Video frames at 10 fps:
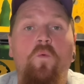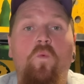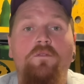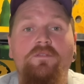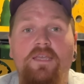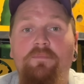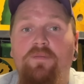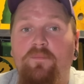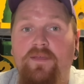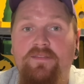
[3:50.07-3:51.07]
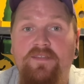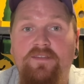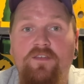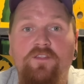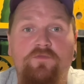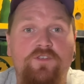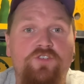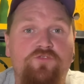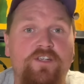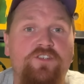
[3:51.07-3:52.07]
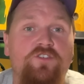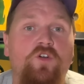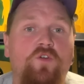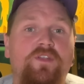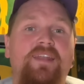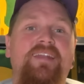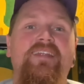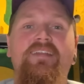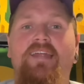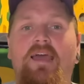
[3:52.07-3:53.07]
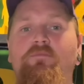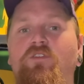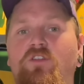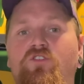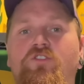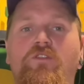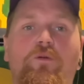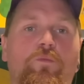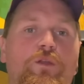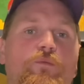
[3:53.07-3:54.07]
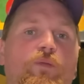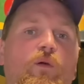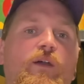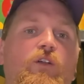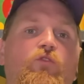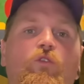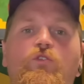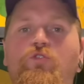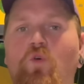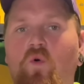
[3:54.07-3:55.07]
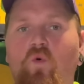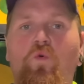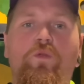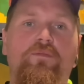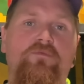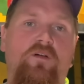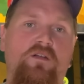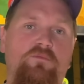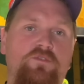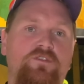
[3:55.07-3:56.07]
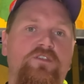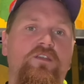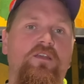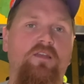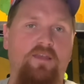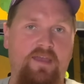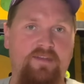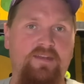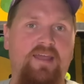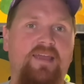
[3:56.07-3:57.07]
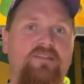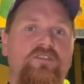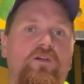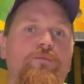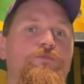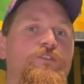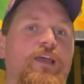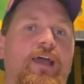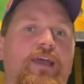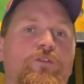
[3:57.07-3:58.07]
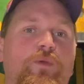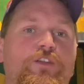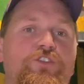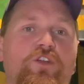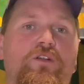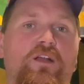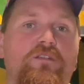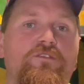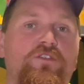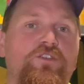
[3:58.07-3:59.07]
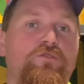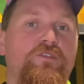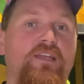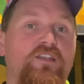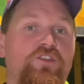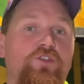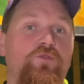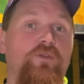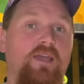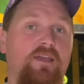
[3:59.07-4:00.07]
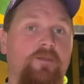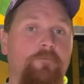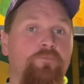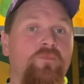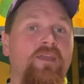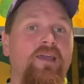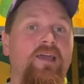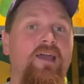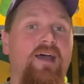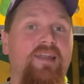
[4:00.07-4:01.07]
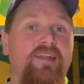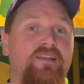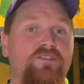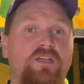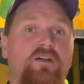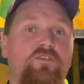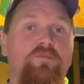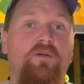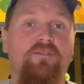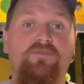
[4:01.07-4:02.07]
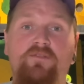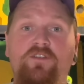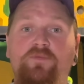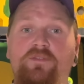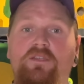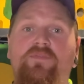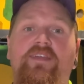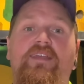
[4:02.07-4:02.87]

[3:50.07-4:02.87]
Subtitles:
Once implemented, the restriction on lead ammunition will apply across all environments and land types and where shotguns are used in the UK, unless covered by a very specific